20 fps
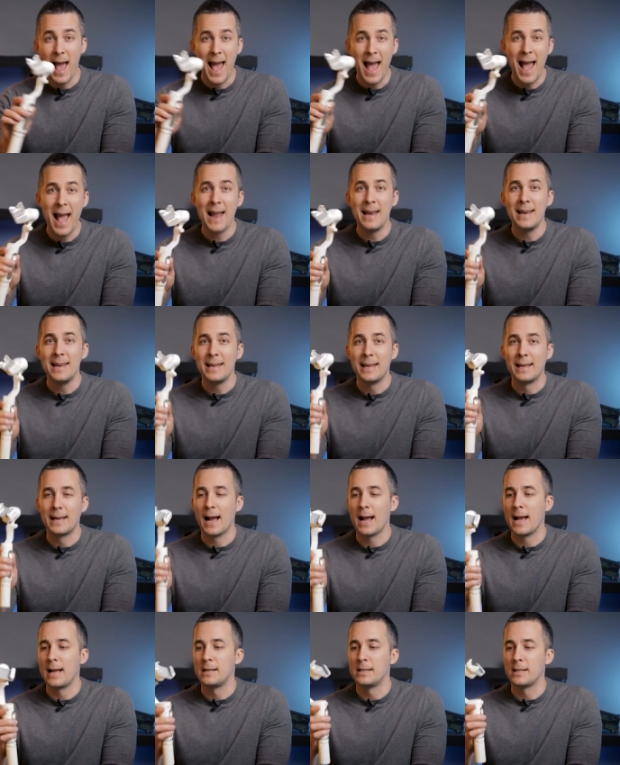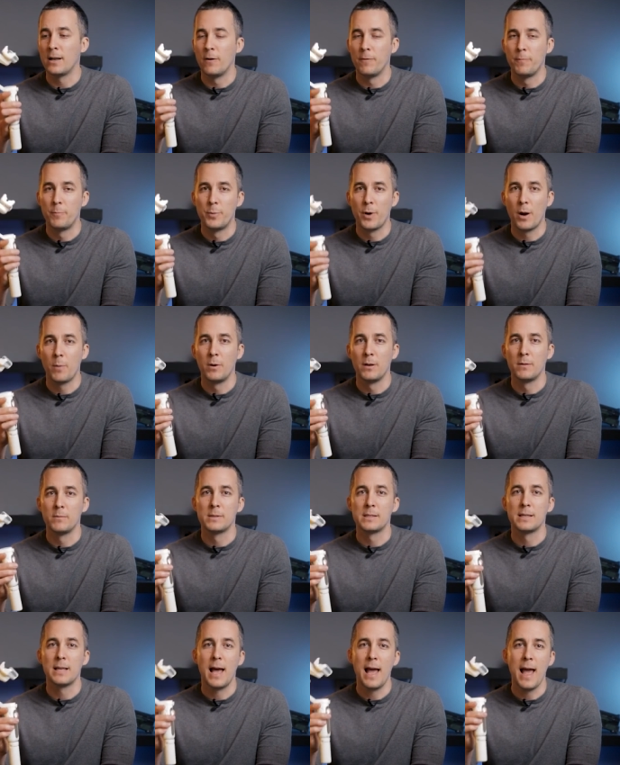any kind of
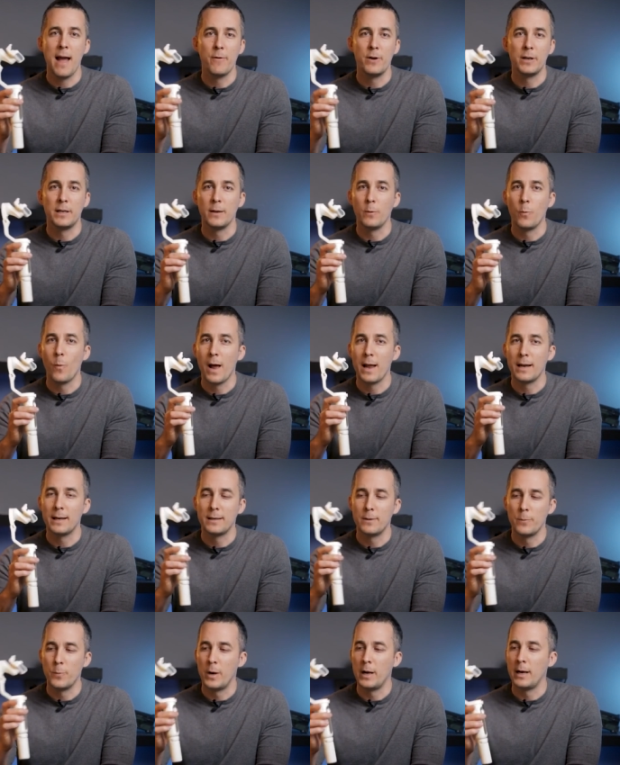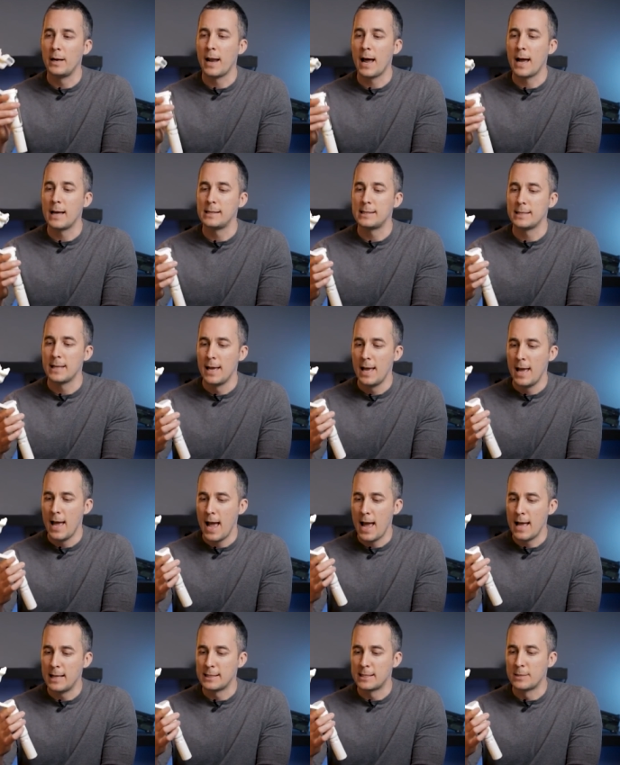problems. Everything went really nice
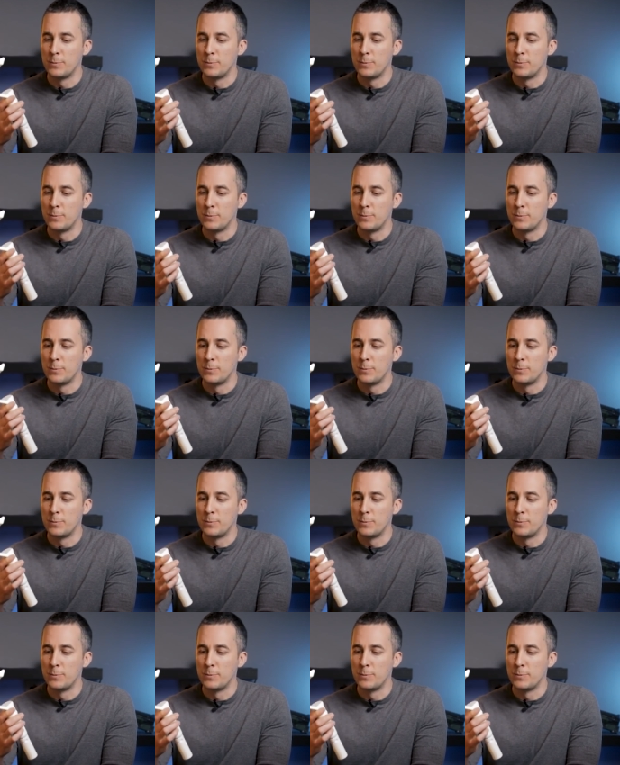and